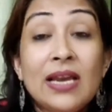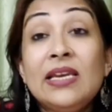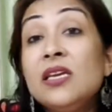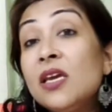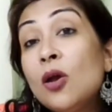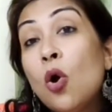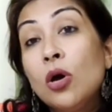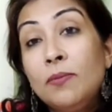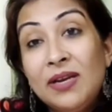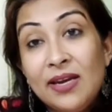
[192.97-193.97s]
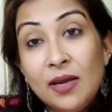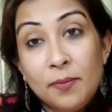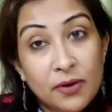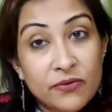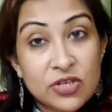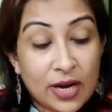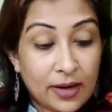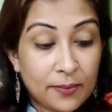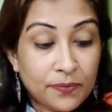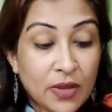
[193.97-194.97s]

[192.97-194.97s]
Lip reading: leaking or bleeding per vaginum.